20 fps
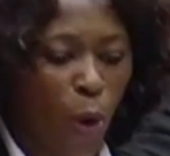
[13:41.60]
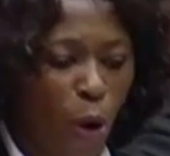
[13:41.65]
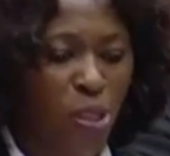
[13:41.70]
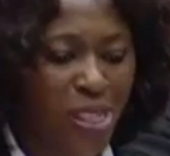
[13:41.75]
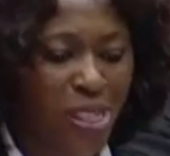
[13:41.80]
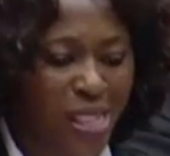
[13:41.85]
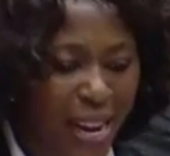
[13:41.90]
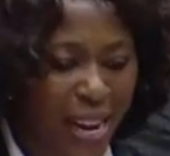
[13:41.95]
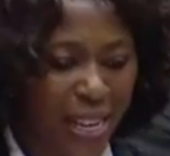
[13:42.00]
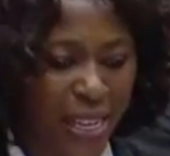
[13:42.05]

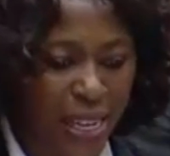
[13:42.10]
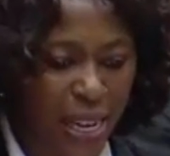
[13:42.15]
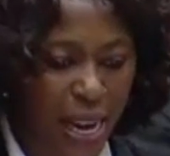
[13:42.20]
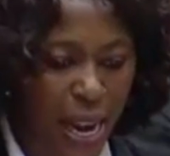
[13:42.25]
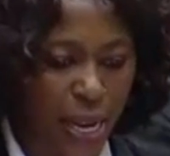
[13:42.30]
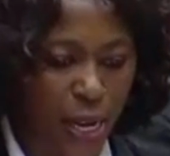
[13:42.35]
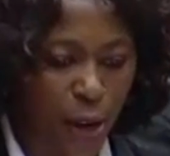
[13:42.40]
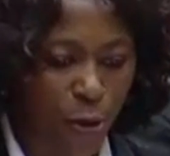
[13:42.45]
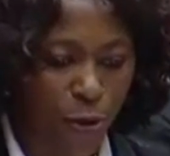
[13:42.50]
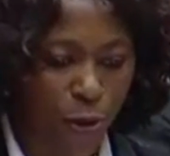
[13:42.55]

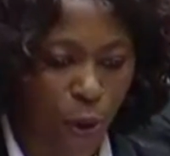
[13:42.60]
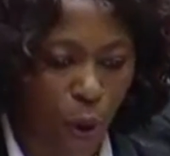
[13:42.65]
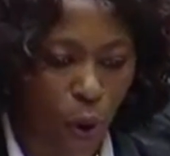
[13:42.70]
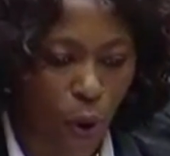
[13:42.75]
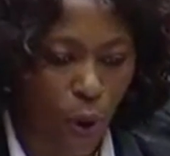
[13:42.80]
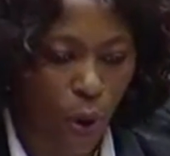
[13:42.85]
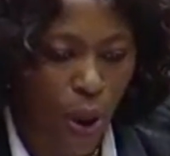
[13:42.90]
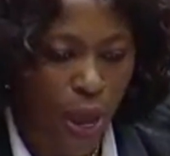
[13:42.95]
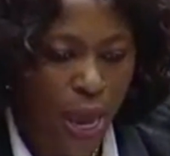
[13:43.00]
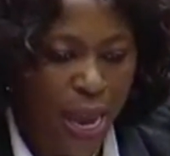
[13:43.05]

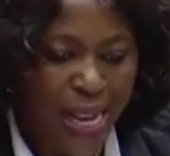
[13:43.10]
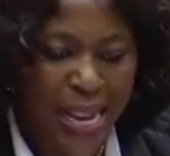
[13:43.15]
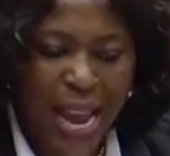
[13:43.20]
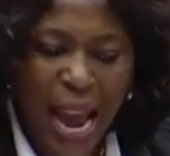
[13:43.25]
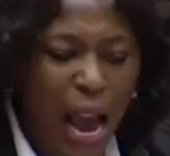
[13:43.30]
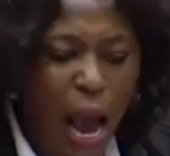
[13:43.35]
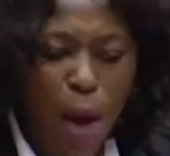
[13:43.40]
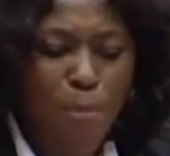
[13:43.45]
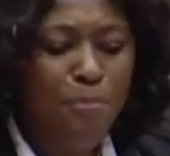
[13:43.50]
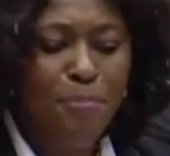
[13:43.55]
post-1994.
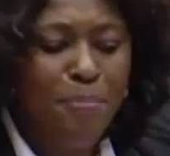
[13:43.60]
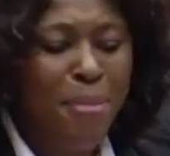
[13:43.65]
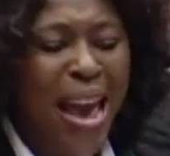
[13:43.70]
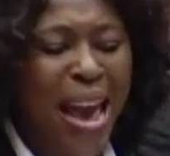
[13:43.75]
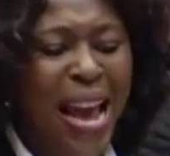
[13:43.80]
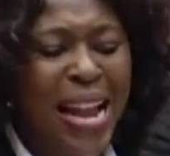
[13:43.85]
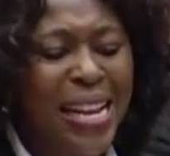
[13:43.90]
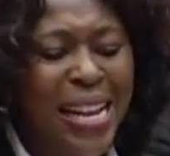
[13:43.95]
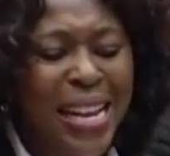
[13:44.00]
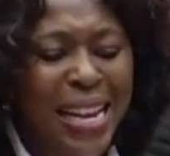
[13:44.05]
There are
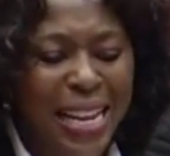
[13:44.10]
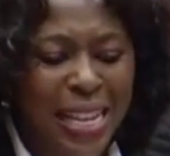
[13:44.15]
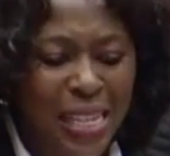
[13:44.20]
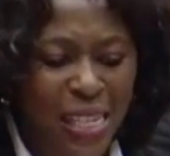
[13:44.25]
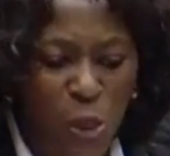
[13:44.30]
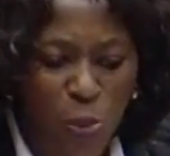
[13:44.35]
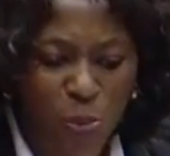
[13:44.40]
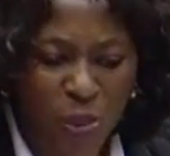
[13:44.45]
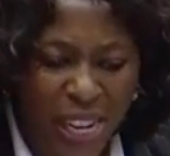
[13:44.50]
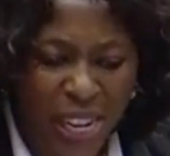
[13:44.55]
many
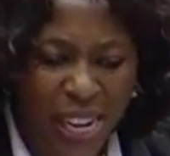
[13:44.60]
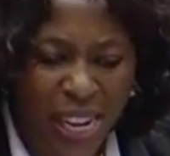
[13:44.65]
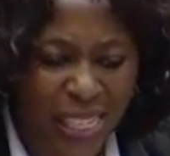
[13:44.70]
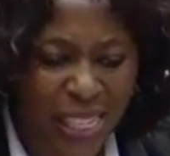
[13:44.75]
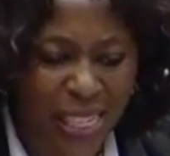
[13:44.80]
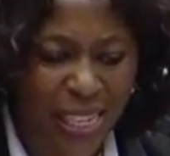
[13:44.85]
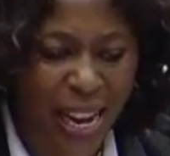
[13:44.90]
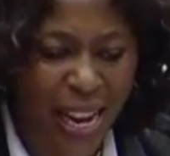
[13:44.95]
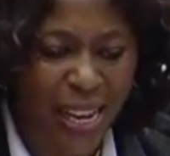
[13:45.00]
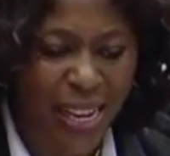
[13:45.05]

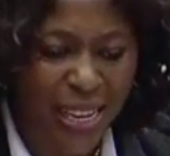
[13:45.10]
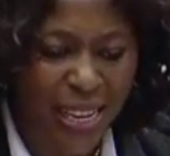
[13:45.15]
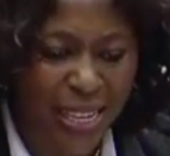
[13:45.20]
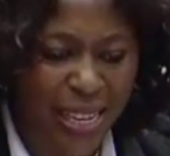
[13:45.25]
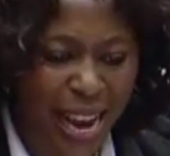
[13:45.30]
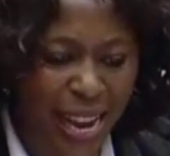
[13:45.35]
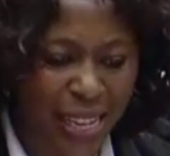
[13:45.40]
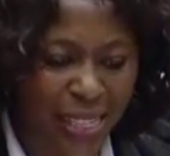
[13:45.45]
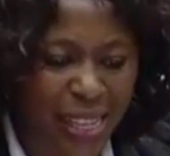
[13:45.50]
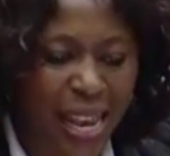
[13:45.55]
inspirational
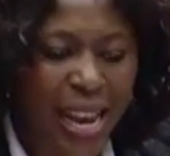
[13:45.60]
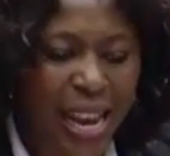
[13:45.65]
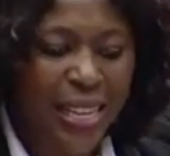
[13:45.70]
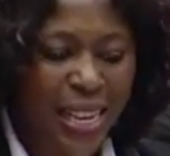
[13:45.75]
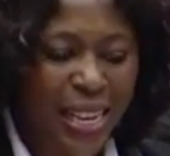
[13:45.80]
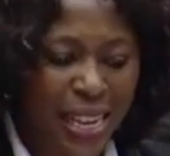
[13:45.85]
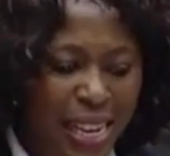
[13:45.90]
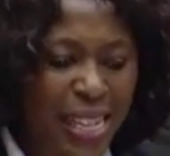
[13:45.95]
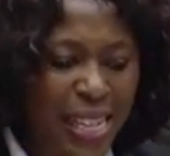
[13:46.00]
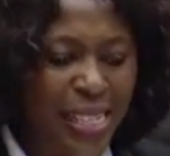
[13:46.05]
leaders.
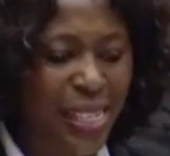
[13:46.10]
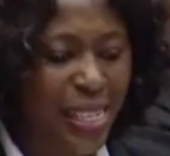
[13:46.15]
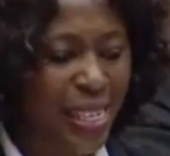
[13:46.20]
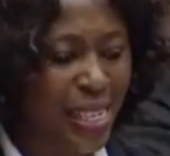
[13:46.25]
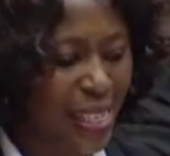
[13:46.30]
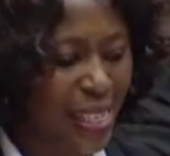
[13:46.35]
The list